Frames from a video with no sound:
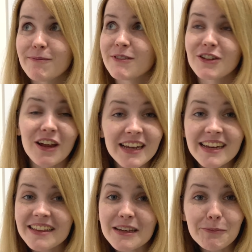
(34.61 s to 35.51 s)
done
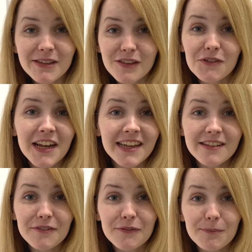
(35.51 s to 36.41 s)
anything business
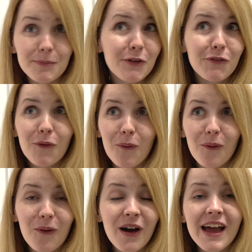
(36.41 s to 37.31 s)
related
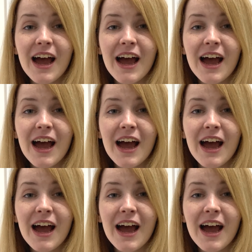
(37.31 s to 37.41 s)
before.